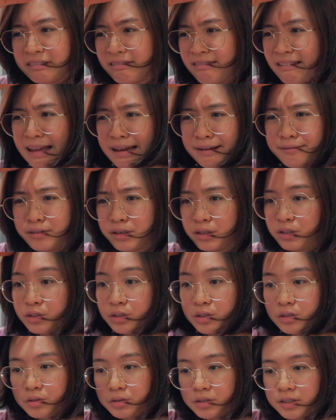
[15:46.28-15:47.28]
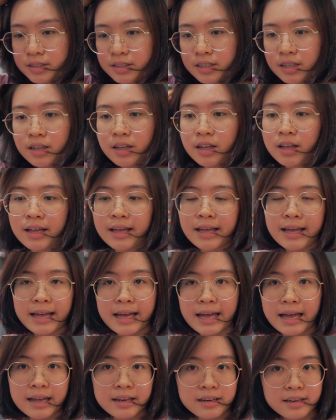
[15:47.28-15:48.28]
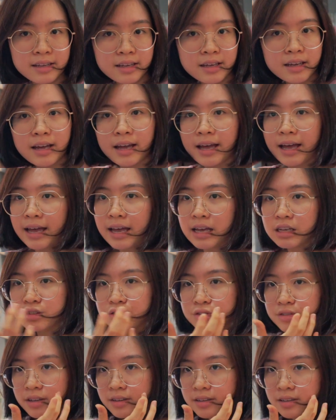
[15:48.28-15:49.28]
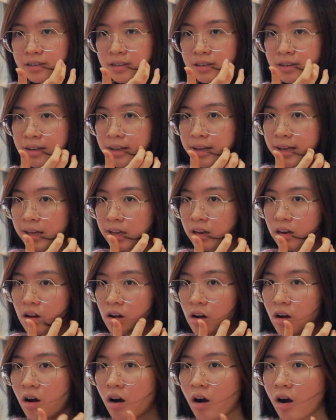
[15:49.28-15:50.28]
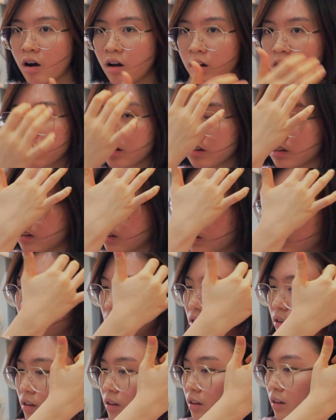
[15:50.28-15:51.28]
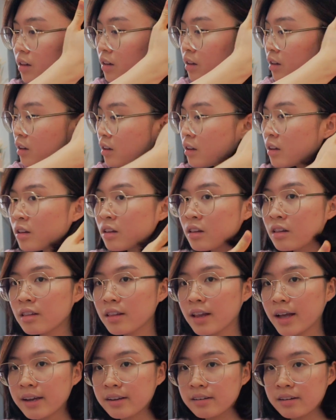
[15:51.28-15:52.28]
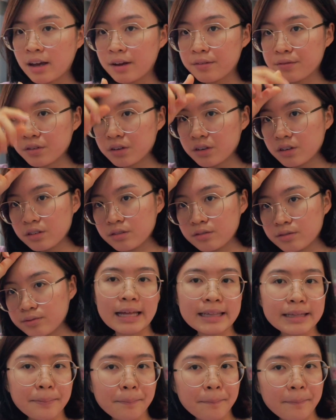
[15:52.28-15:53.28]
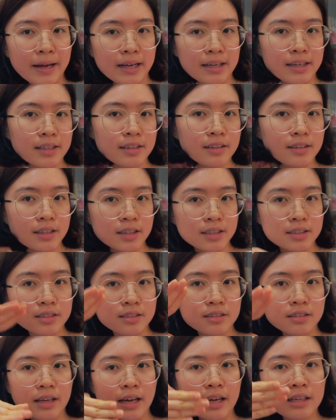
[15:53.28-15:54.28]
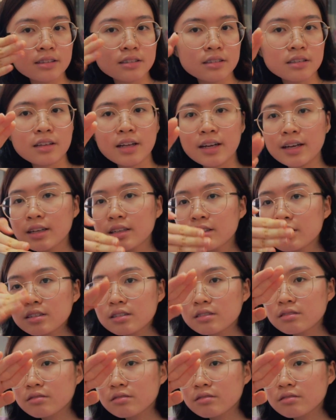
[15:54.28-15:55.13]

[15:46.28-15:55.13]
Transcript: never used any hair straightener at all. Like never. At the back it does gets like,